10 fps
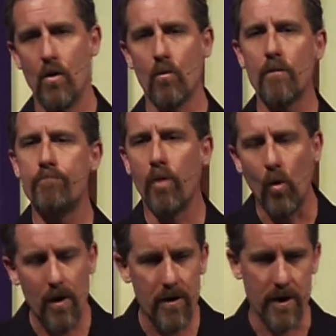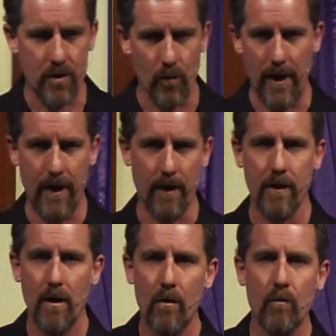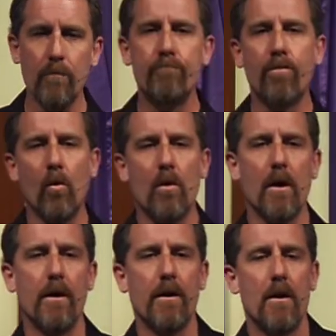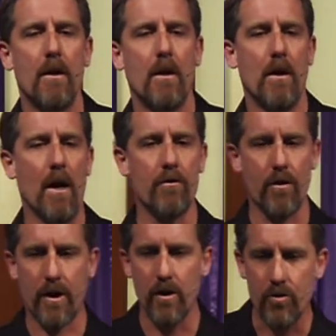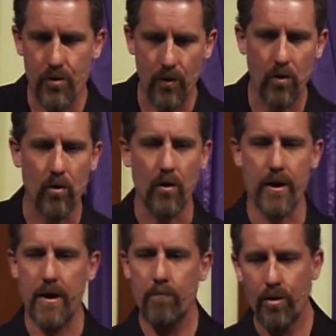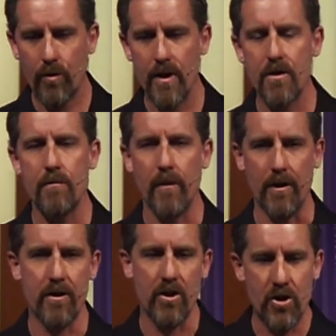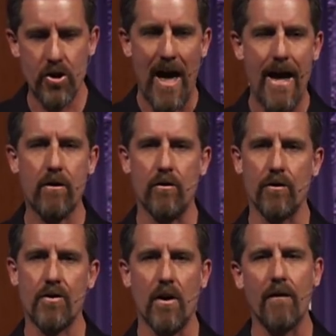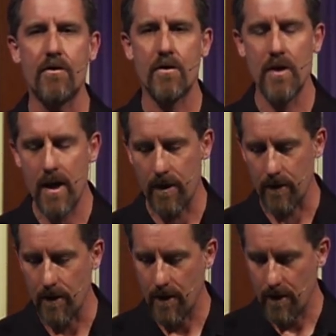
We're born this way. We're born under the control, the imprisonment, the shackles of sin.